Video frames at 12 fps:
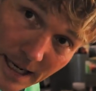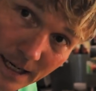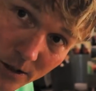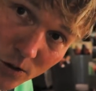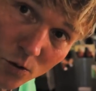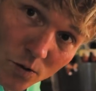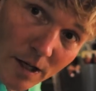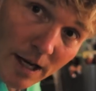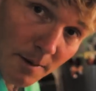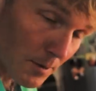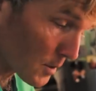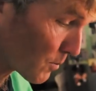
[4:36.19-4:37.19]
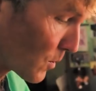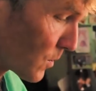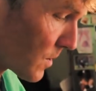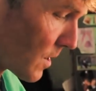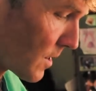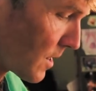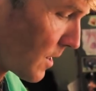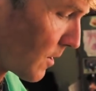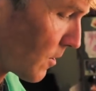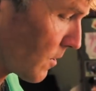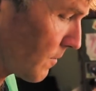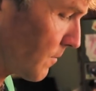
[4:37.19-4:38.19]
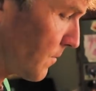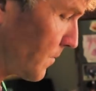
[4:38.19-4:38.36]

take 2 tablespoons out of here.